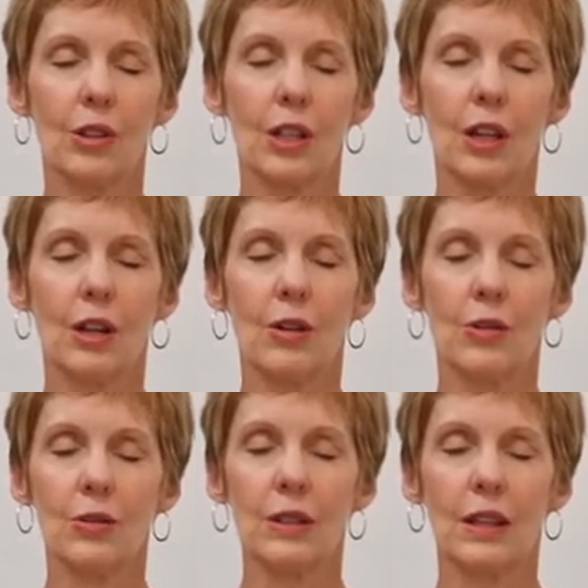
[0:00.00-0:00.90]

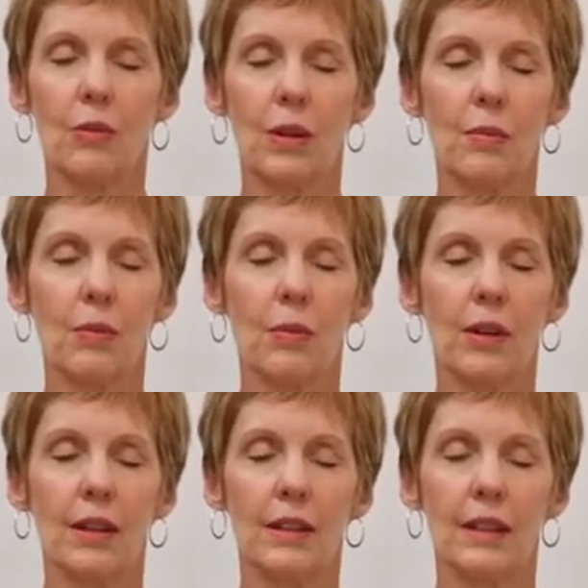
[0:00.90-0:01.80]
toes. And we
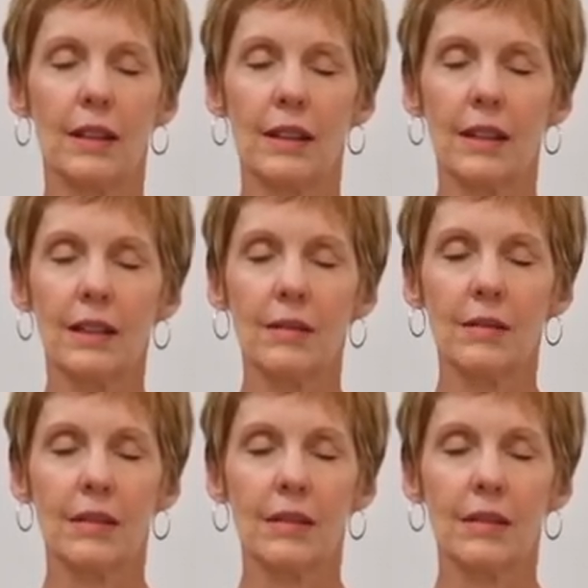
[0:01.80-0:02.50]
breathe in